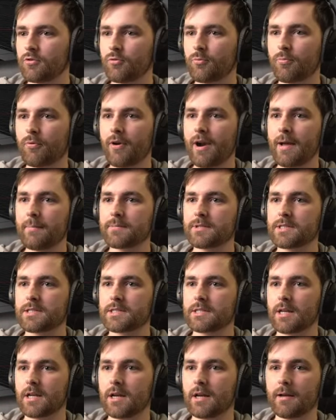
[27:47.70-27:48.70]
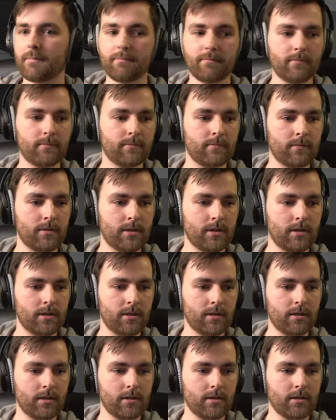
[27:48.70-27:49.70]
Perhaps um,
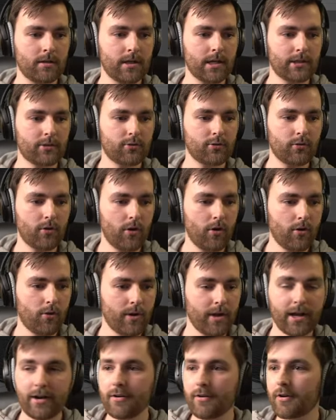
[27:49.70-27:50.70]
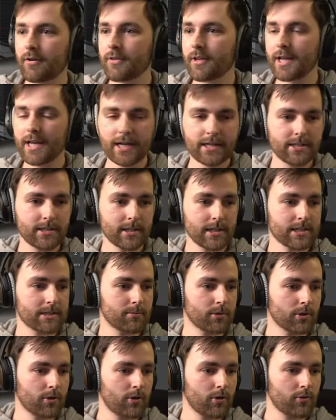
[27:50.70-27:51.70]
it could... Oh, here are the
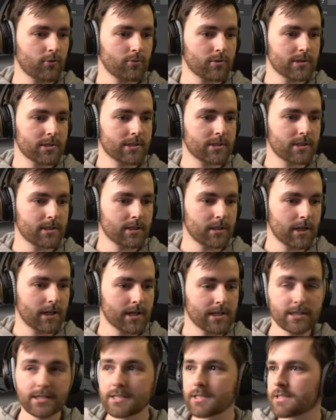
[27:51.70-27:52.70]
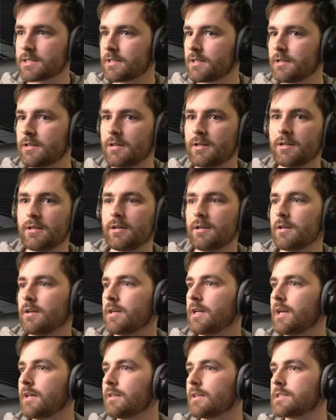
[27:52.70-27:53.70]
hexadecimal codes. Nice.
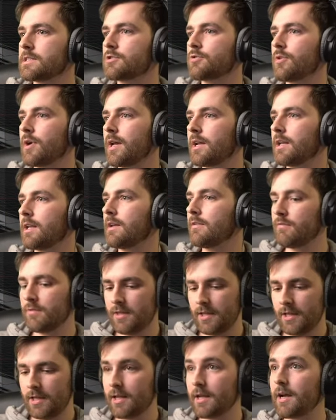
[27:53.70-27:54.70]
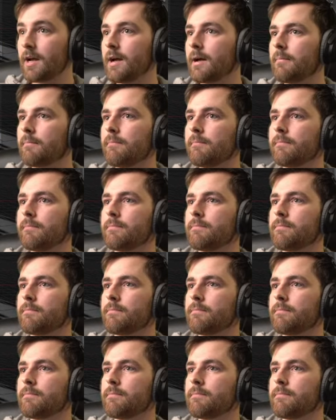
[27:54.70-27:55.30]
Yeah, let's try and give the um,